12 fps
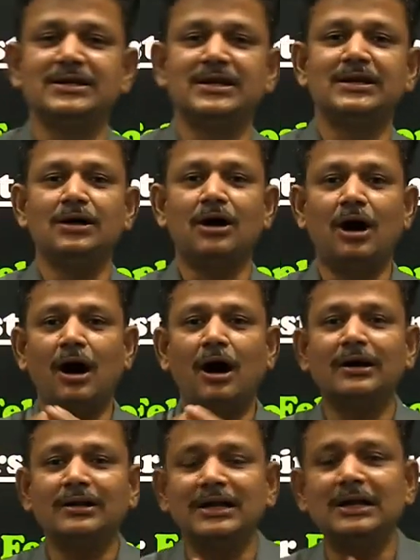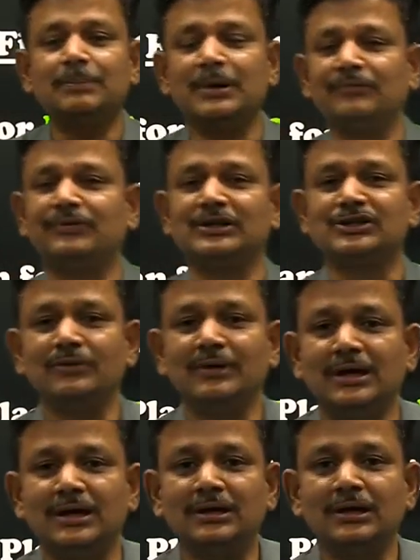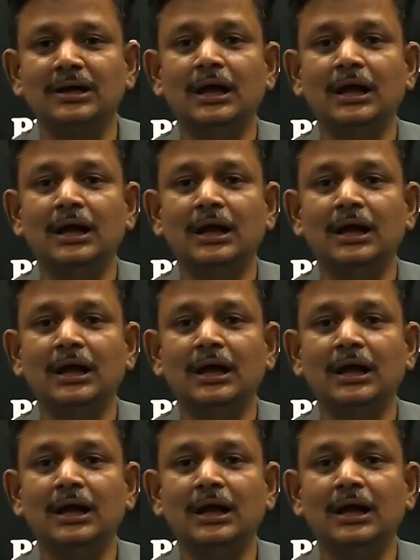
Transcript: end or in the April first week,